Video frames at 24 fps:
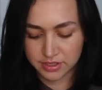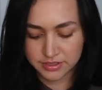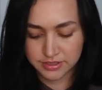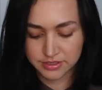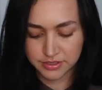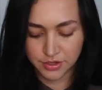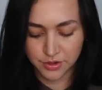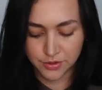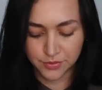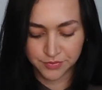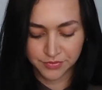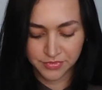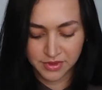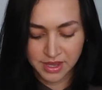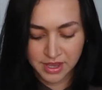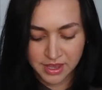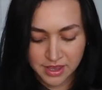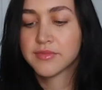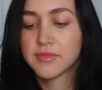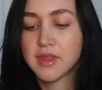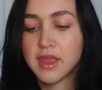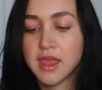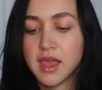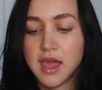So
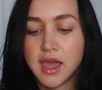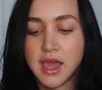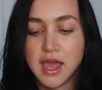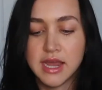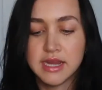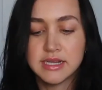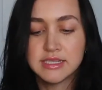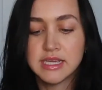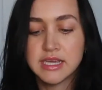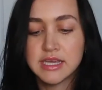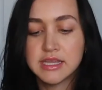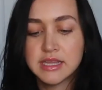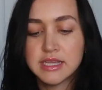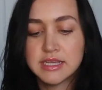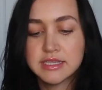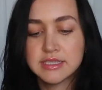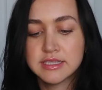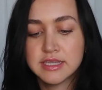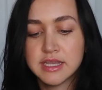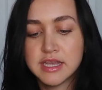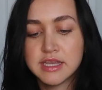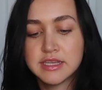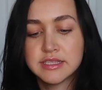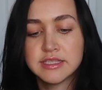I take this
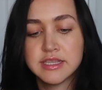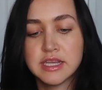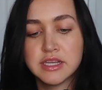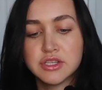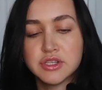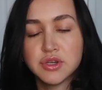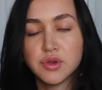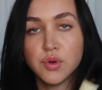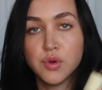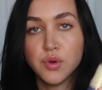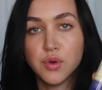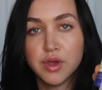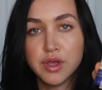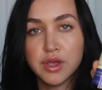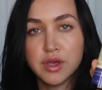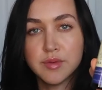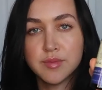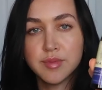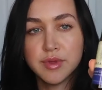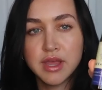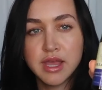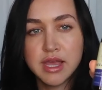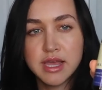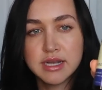essential oil
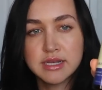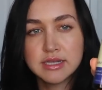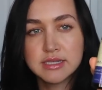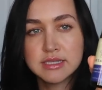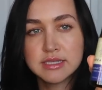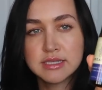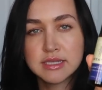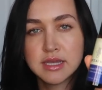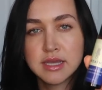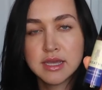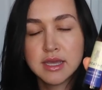blend.